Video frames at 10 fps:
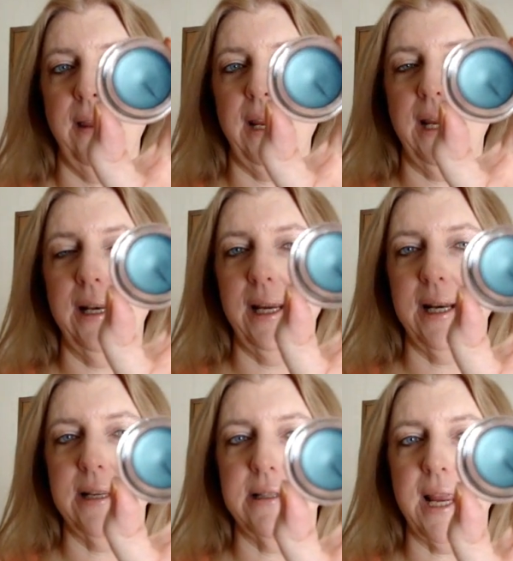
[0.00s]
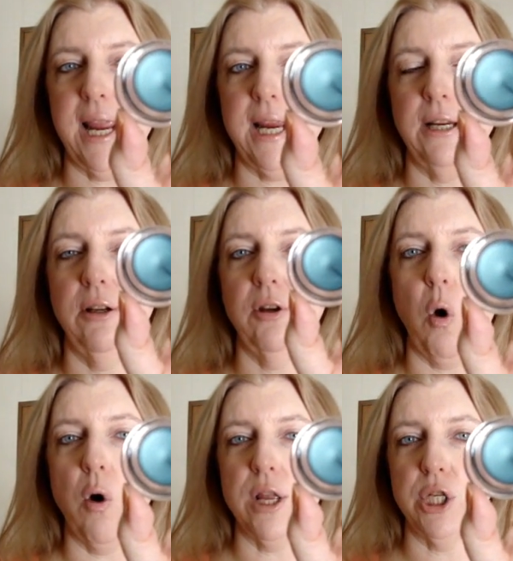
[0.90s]
And it is a
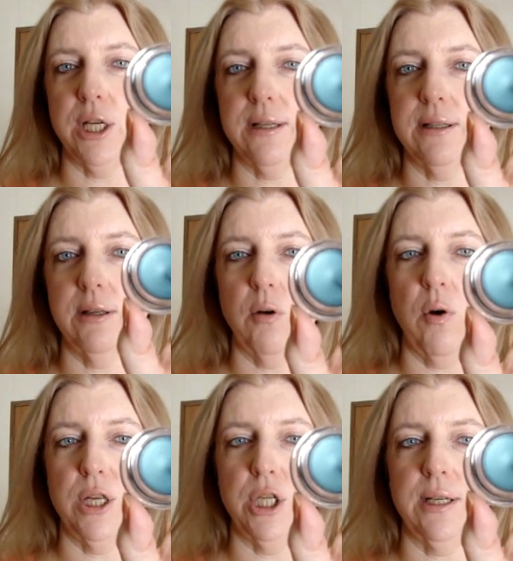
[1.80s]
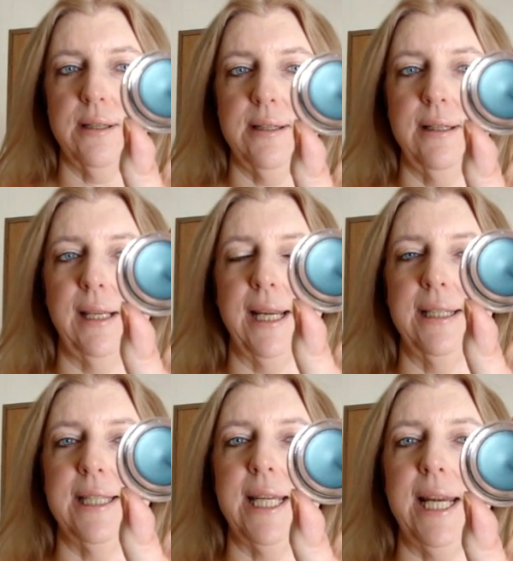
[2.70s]
gorgeous, gorgeous, like
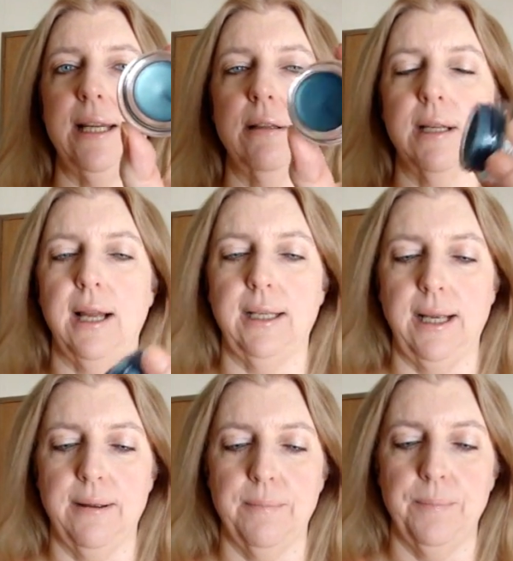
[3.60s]
teal color.